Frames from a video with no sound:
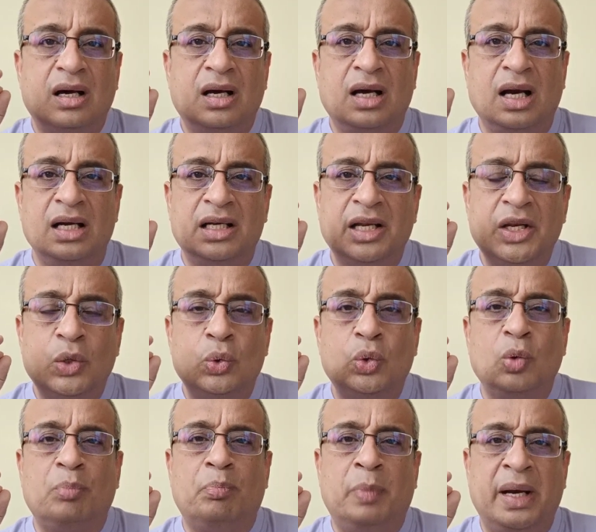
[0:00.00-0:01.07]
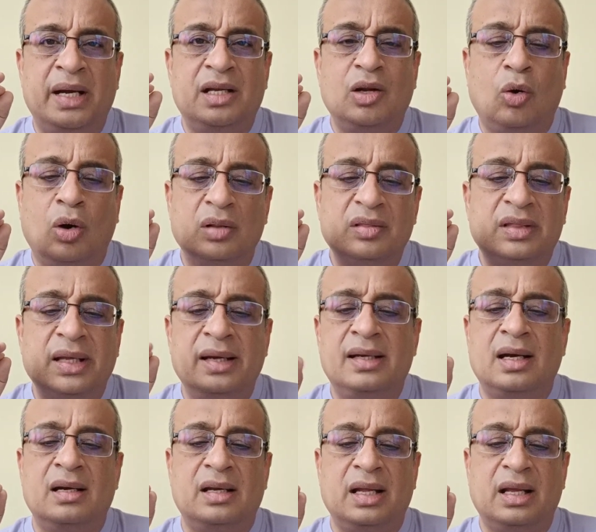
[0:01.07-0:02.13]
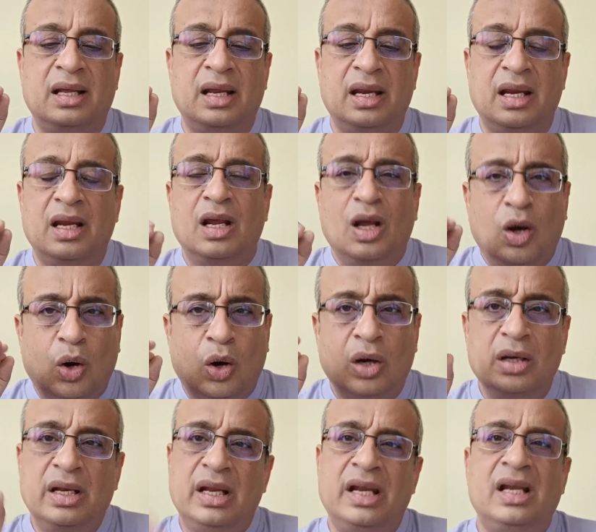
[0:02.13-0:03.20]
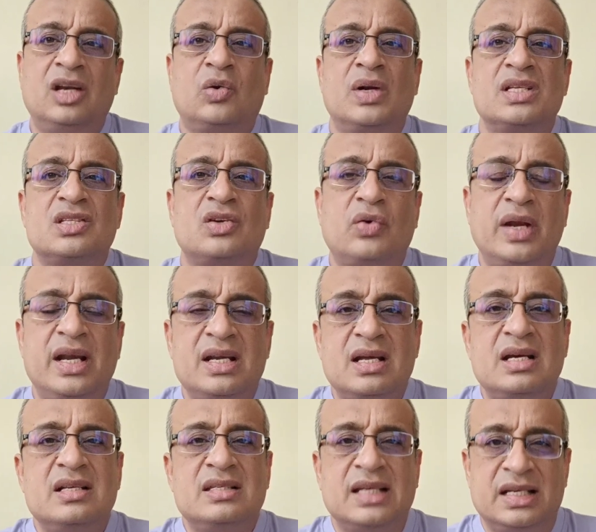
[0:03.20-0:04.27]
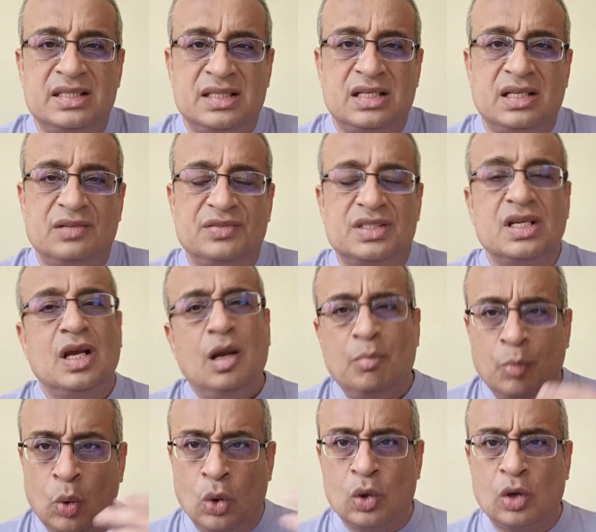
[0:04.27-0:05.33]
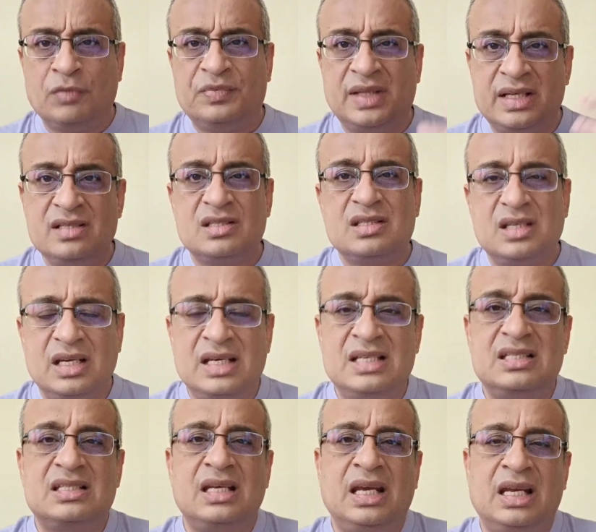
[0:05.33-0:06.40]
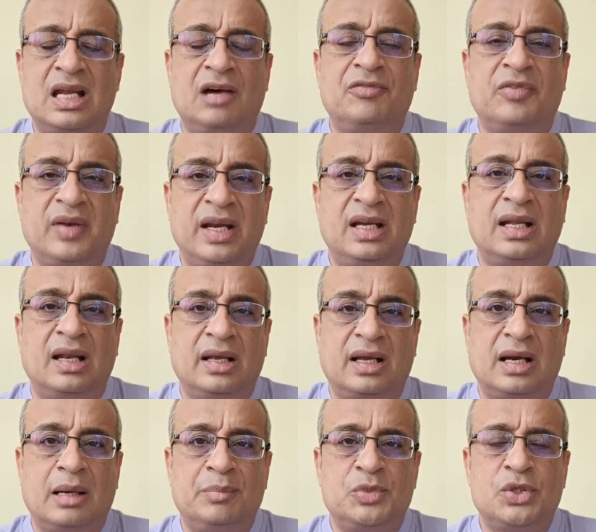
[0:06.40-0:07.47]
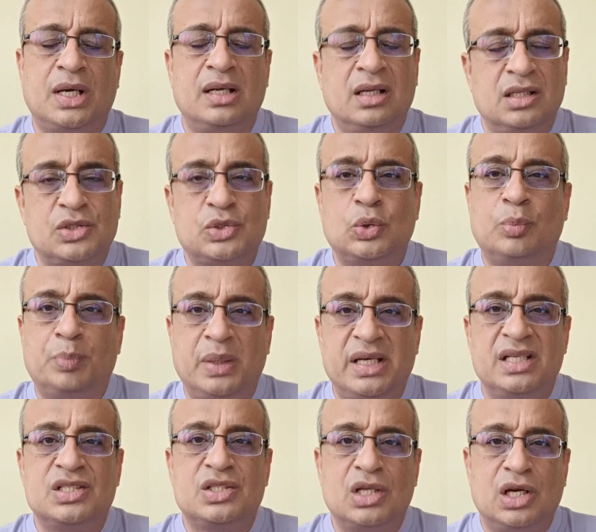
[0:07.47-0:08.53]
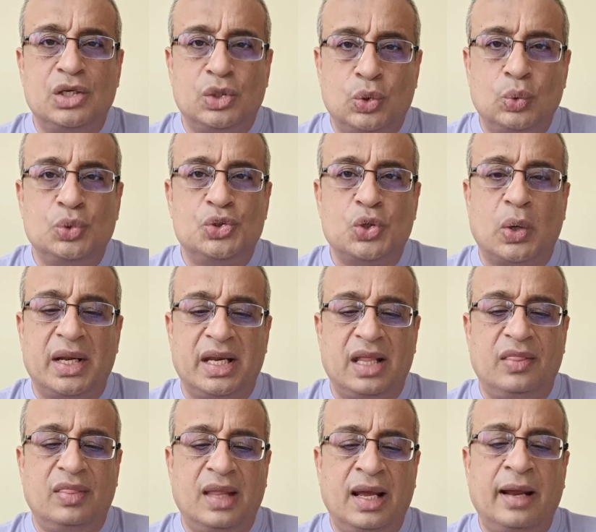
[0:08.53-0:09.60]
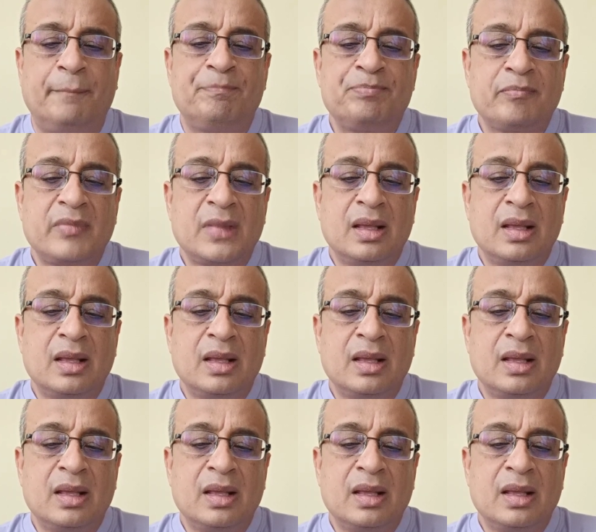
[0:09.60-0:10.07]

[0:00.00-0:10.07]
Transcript: continue to bet on theta decay on interest rate sensitives. More of this is in our free telegram channel. So please do join in there.